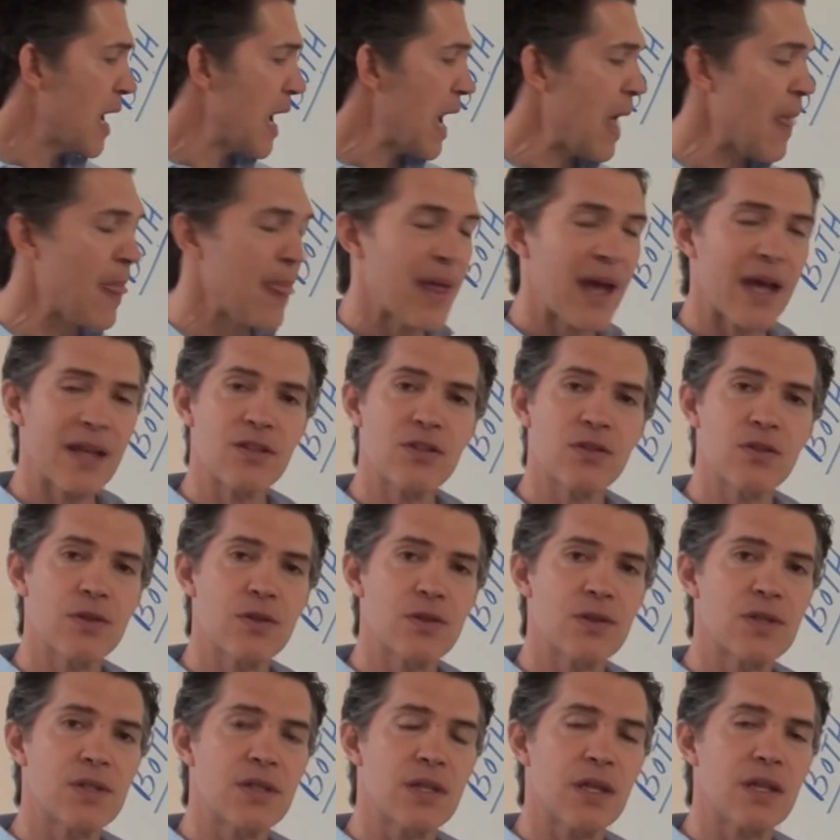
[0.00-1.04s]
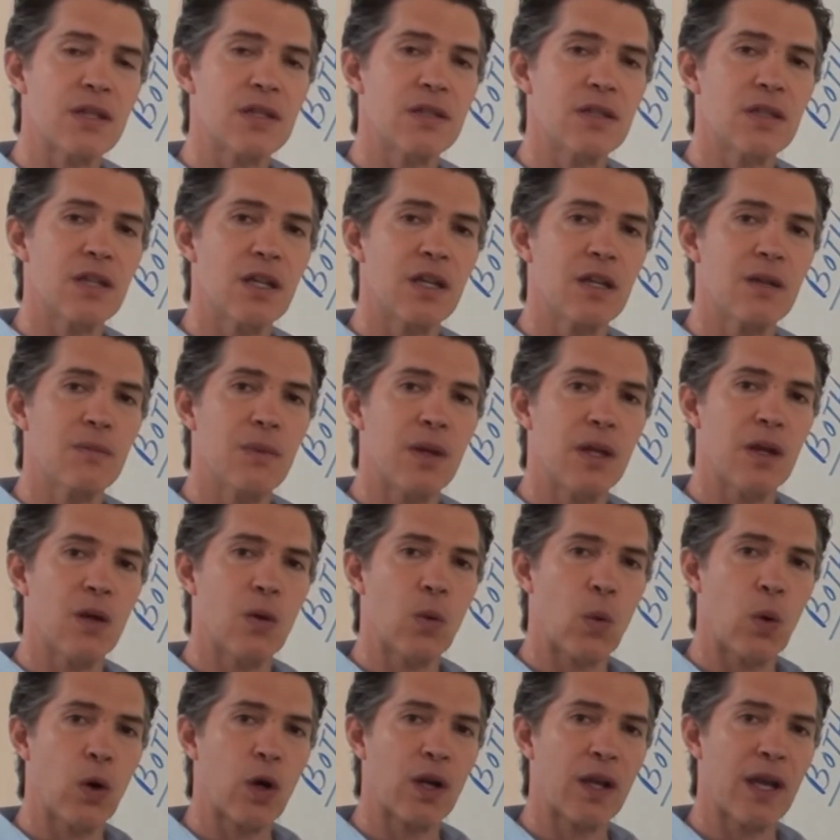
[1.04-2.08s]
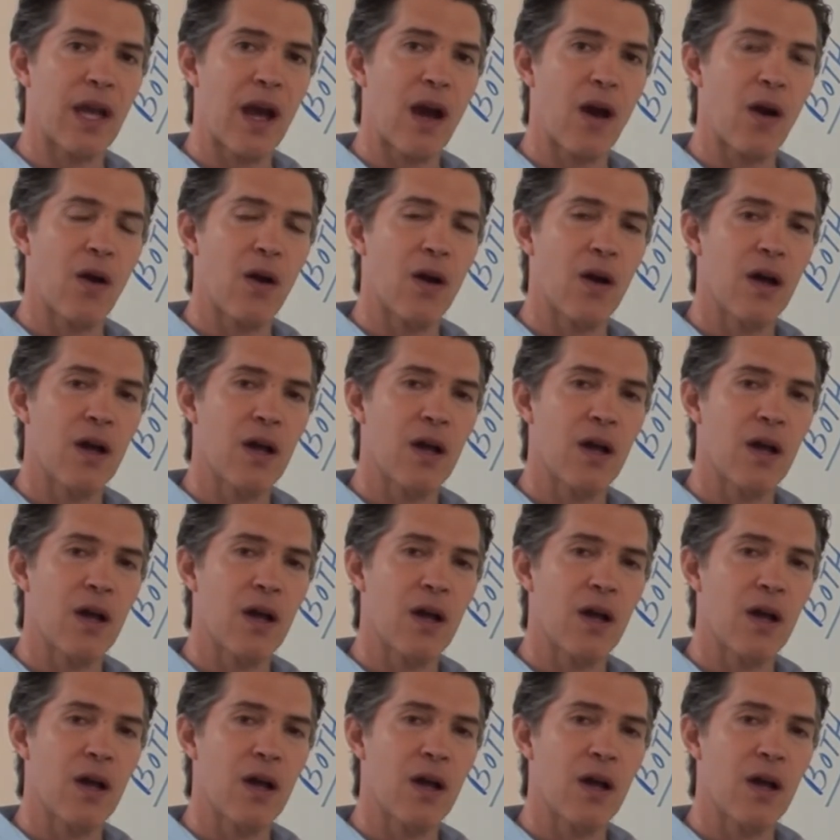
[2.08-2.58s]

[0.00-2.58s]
and that's your 16-minute workout.